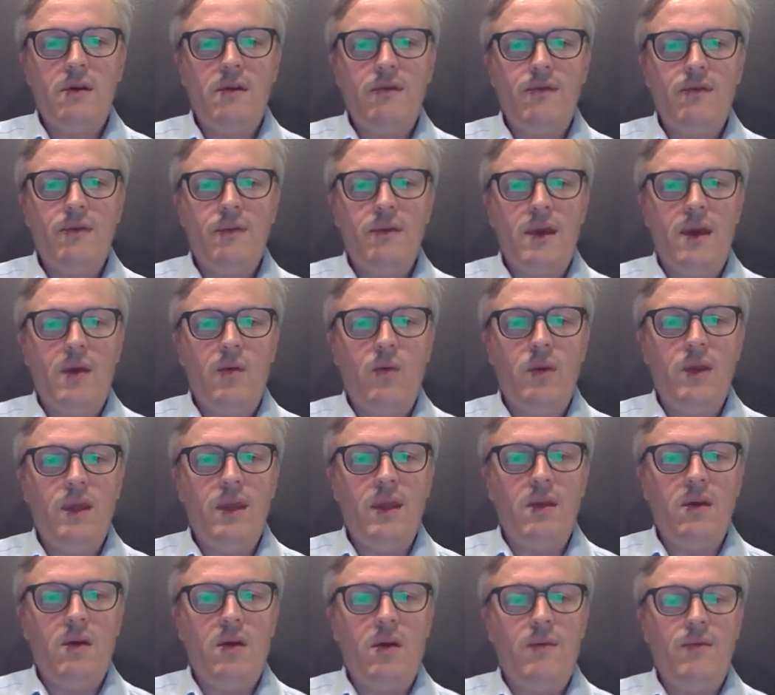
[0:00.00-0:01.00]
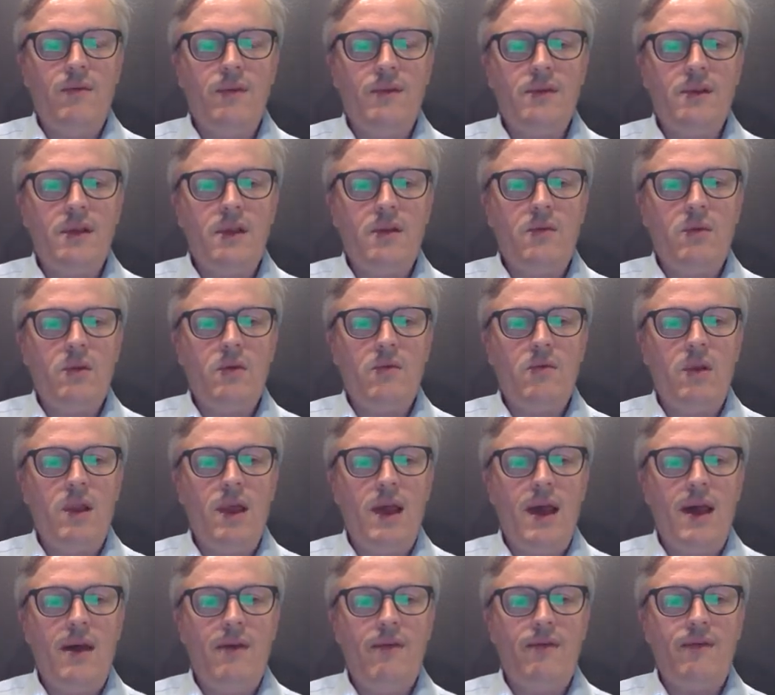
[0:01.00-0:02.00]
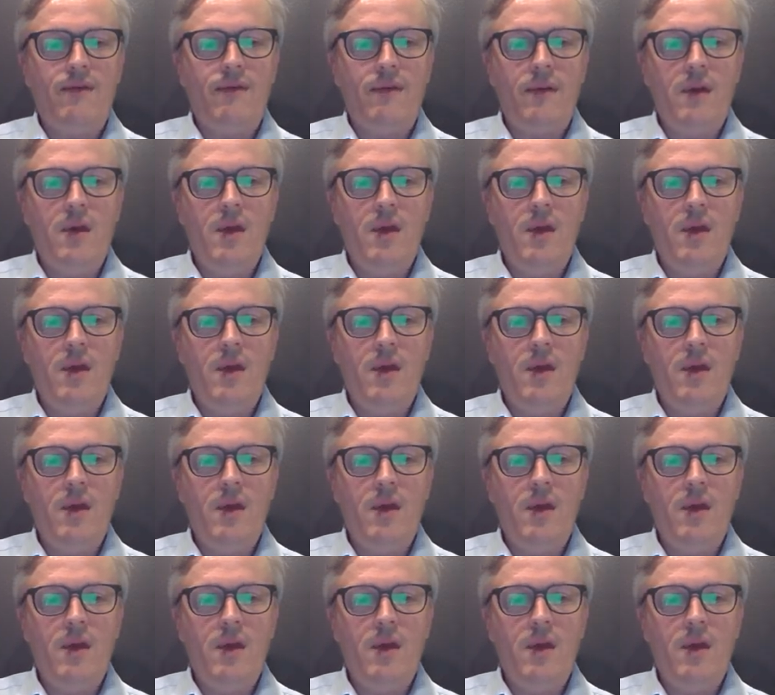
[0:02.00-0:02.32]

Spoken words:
for that week. Obviously, we will have